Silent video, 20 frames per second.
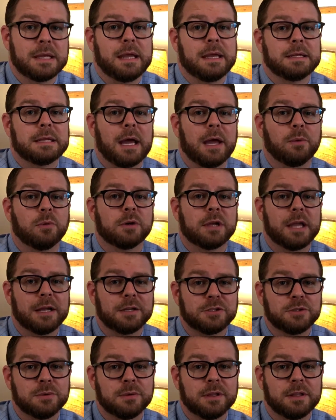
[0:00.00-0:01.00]
and I will
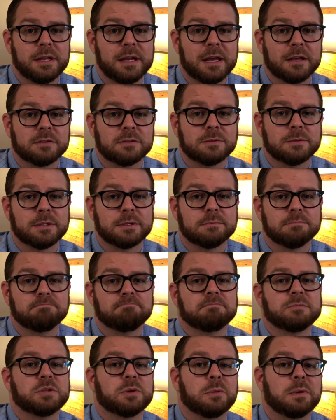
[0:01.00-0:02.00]
catch you on the next one
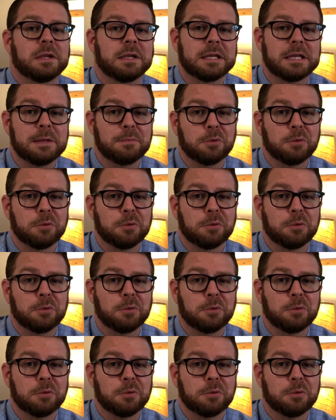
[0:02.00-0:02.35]
so we can keep